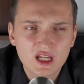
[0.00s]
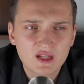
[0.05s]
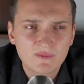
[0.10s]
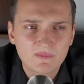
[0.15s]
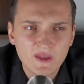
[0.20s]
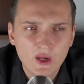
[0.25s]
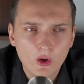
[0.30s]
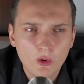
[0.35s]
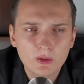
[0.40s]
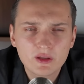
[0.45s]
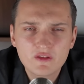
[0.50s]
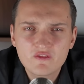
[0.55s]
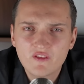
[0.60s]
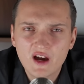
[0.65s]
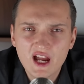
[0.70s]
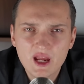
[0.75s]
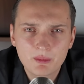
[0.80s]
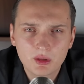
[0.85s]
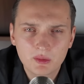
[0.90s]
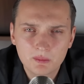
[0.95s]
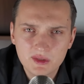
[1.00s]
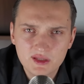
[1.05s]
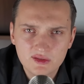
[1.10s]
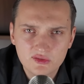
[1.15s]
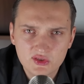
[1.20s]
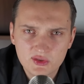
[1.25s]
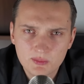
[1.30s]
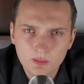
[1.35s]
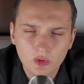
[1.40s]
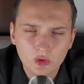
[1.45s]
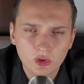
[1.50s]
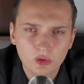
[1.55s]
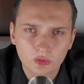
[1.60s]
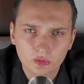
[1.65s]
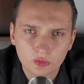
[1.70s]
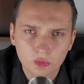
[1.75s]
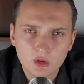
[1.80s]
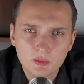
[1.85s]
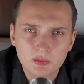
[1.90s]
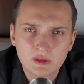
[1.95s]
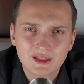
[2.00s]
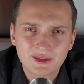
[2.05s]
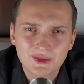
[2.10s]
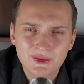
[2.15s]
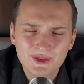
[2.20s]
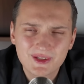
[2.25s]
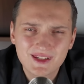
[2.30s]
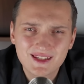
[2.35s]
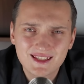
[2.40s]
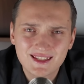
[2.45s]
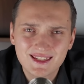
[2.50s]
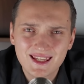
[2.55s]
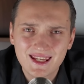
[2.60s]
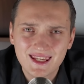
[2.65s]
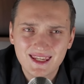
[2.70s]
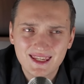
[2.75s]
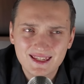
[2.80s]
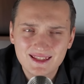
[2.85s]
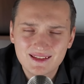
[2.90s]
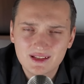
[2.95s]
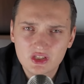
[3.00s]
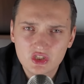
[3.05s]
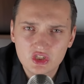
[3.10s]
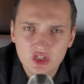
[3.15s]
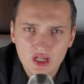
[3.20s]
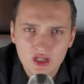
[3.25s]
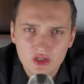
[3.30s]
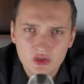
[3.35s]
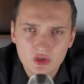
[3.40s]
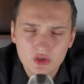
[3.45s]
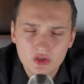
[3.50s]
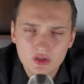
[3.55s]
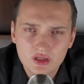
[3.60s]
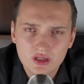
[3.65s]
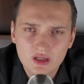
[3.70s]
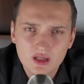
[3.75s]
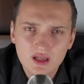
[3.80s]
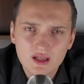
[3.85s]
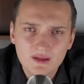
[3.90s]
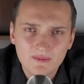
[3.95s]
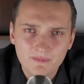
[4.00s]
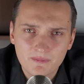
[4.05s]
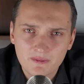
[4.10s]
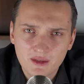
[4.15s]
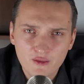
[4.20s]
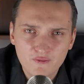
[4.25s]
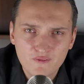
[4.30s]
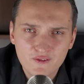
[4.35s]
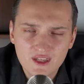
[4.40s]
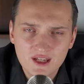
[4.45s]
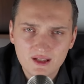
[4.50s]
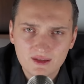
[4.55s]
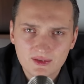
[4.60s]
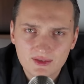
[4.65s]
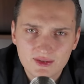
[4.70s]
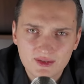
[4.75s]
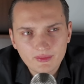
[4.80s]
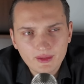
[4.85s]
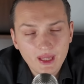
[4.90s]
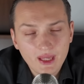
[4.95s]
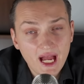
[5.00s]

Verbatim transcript: The only viable business model on crypto to this day is exchange, nothing else.